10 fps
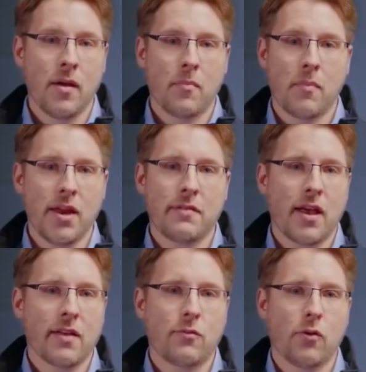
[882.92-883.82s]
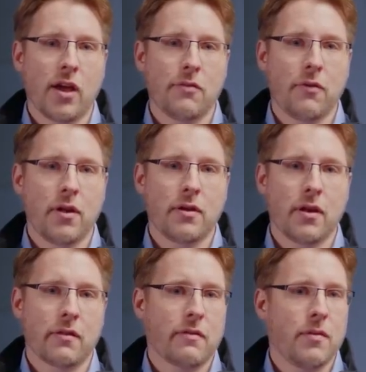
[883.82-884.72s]
Many thanks to Krefeld
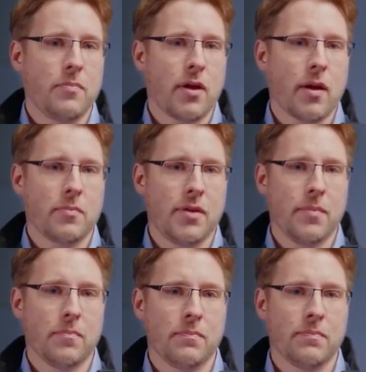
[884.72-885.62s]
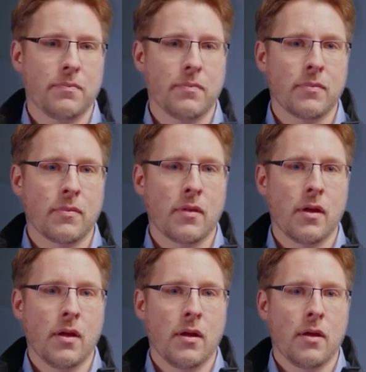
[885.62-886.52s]
and the Simpelkamp team.
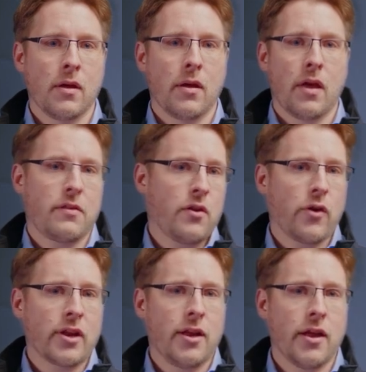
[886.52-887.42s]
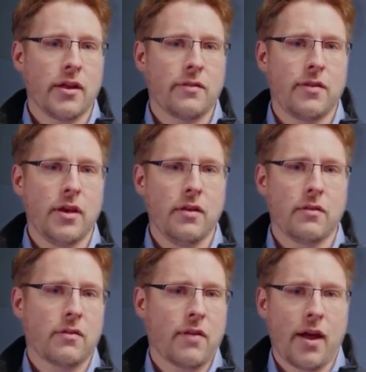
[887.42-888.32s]
As you can clearly see,
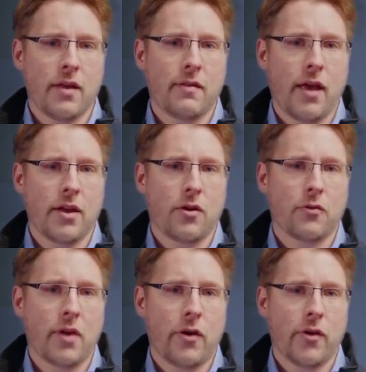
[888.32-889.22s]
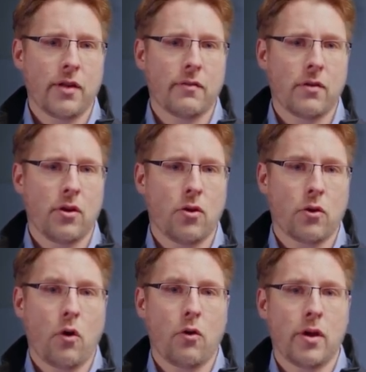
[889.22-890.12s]
the ZEISS ATOS LRX not
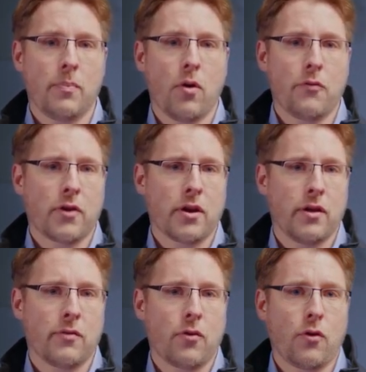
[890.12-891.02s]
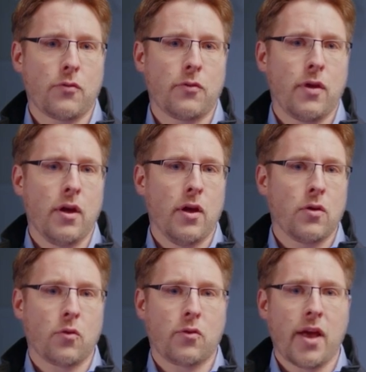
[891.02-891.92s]
only perfectly serves
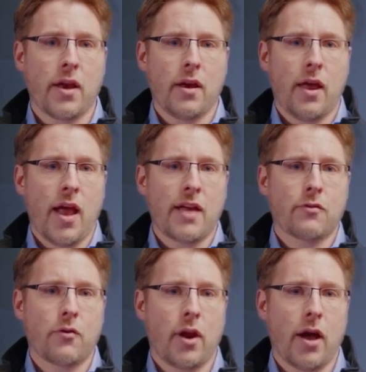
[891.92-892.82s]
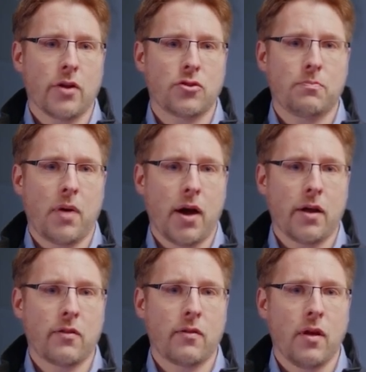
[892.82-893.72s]
to scan extra large
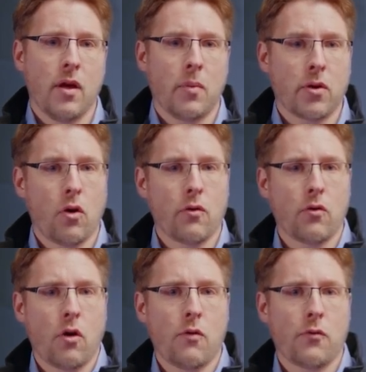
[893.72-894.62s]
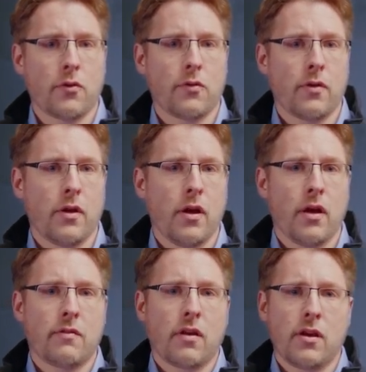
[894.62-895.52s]
parts, but also offers
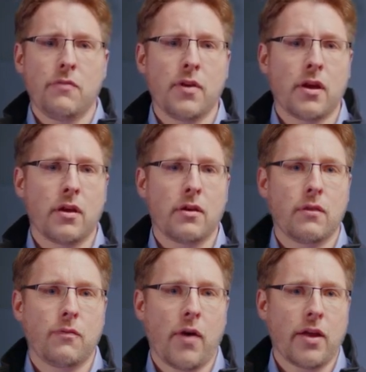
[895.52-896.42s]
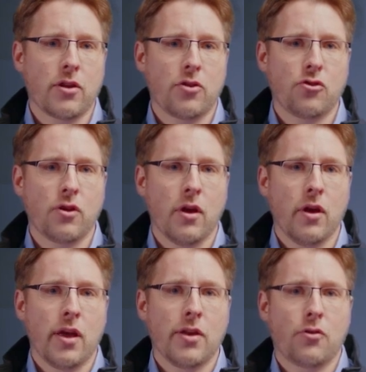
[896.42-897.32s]
a significant advantage
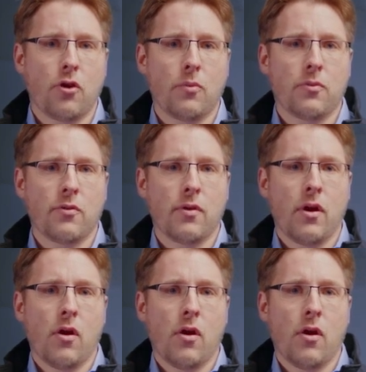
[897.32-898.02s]
in terms